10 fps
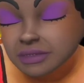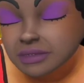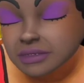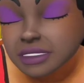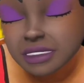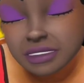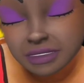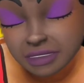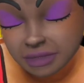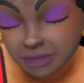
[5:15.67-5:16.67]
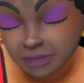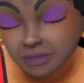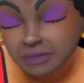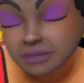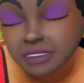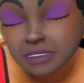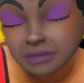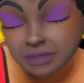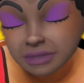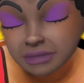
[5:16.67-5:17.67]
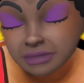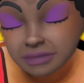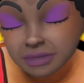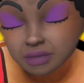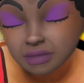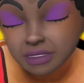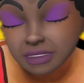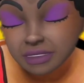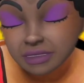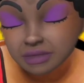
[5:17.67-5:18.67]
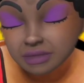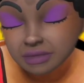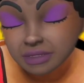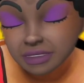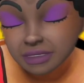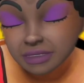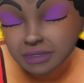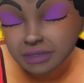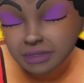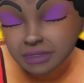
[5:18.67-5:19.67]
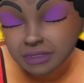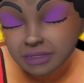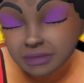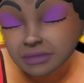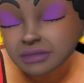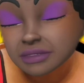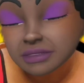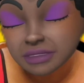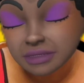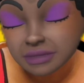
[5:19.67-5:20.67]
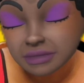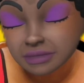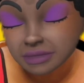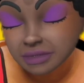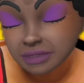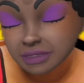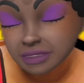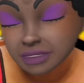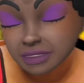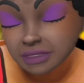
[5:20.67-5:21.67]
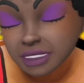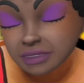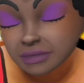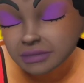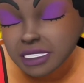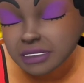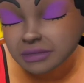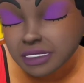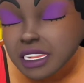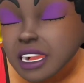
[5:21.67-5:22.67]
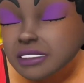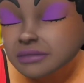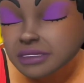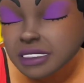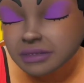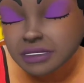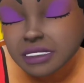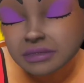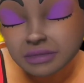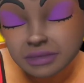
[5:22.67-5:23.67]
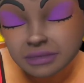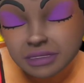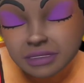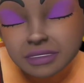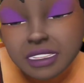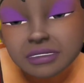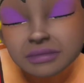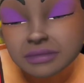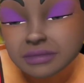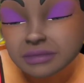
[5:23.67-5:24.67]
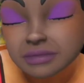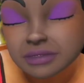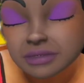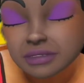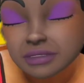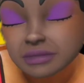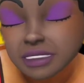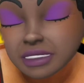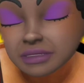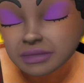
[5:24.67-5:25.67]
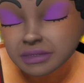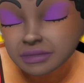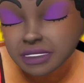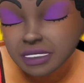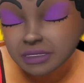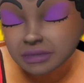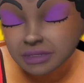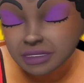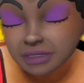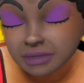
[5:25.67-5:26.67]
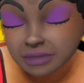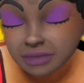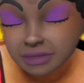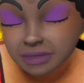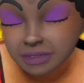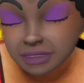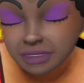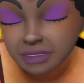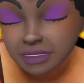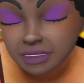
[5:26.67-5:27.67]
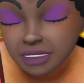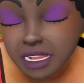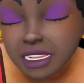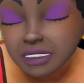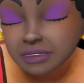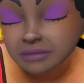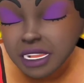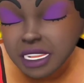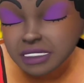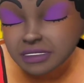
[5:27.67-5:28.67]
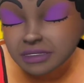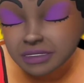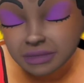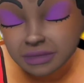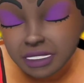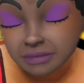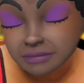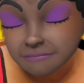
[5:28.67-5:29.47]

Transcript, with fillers: In addition to black males frequently using referring to one another as baby, many black females often refer to their black male peers as and companions as baby.